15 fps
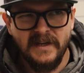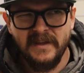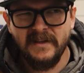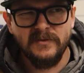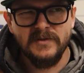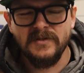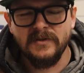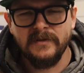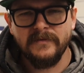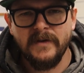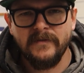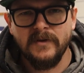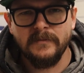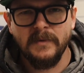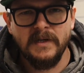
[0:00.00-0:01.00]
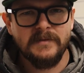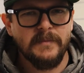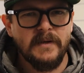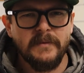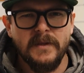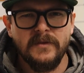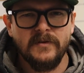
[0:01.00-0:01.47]
I think it was $3,500,
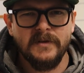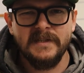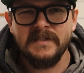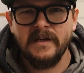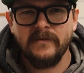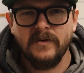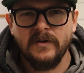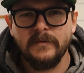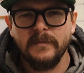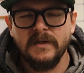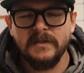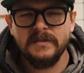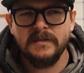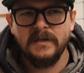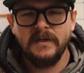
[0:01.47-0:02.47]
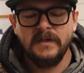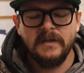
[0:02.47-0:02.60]
might have been $3,700.